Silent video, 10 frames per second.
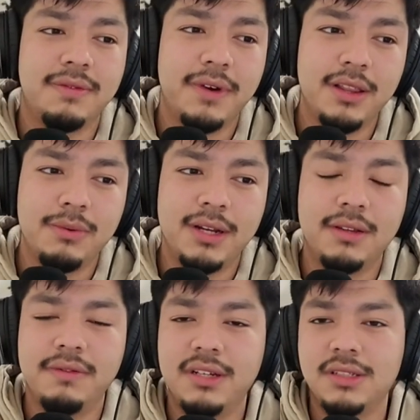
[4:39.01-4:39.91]
Featherweight
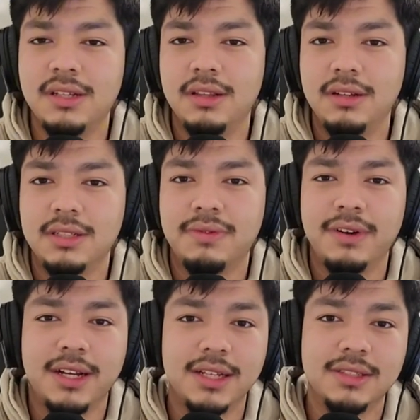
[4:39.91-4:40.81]
division looks
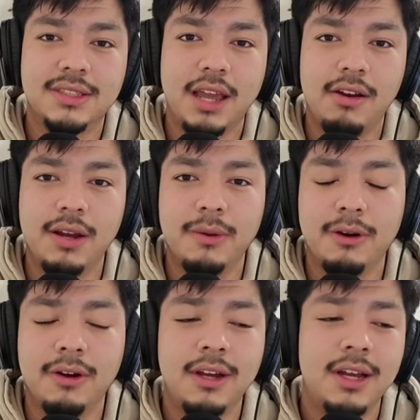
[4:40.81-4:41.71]
freaking scary, bro.